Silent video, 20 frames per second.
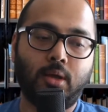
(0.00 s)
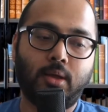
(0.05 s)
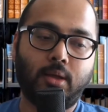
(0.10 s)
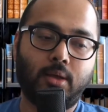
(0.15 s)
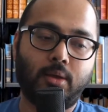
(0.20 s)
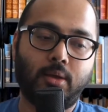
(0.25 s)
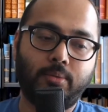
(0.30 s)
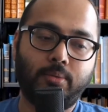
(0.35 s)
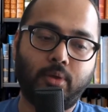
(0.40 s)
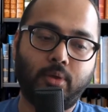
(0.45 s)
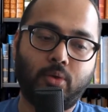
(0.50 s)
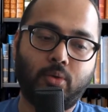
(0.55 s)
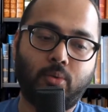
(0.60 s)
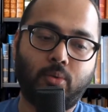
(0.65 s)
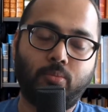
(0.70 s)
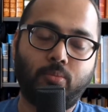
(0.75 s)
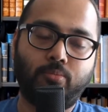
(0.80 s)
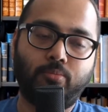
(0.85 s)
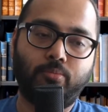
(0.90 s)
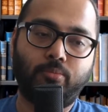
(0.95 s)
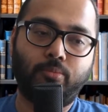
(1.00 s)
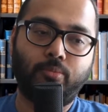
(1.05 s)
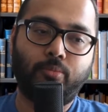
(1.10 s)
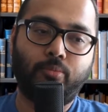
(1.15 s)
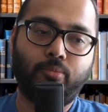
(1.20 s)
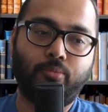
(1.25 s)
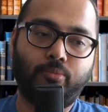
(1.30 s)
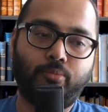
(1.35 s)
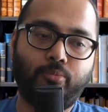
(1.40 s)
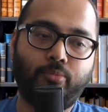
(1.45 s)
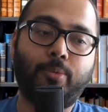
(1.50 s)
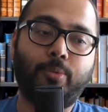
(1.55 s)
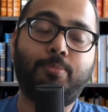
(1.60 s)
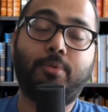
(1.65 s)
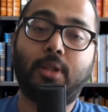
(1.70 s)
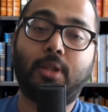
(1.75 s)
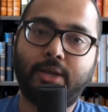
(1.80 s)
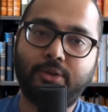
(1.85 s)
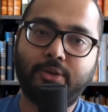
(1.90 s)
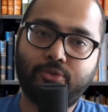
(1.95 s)
you know,
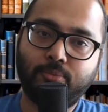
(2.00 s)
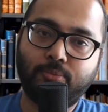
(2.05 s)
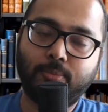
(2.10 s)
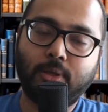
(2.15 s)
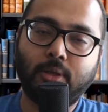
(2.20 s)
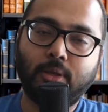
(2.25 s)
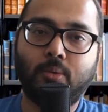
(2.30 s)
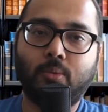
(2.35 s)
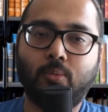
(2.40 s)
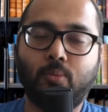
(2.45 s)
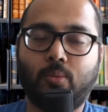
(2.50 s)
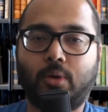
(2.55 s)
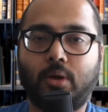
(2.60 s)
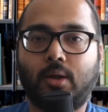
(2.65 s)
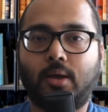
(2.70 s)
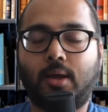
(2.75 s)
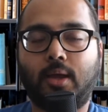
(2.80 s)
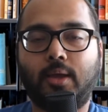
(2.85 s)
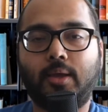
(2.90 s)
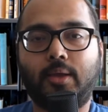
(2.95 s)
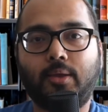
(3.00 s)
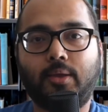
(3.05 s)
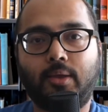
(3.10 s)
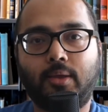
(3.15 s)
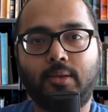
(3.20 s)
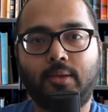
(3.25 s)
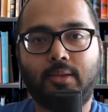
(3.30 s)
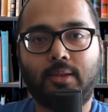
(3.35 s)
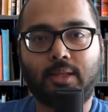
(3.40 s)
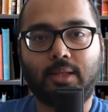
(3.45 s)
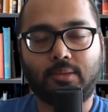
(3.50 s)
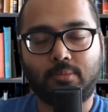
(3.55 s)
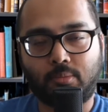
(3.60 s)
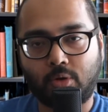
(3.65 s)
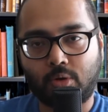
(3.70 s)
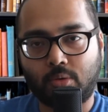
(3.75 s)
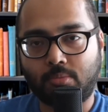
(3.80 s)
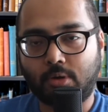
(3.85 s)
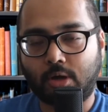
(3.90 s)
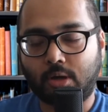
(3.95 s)
reply to me when I let them
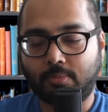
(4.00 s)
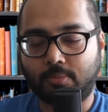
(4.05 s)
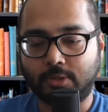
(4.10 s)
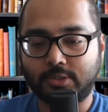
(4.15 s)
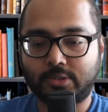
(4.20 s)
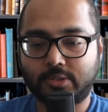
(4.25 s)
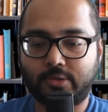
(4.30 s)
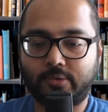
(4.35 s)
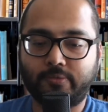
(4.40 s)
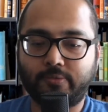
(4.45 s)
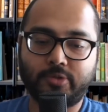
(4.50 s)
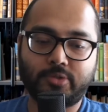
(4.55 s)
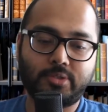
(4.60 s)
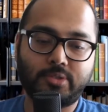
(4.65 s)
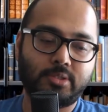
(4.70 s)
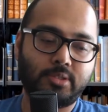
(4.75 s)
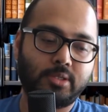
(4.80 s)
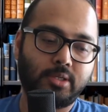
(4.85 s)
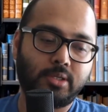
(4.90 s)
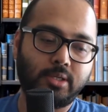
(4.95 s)
know about my service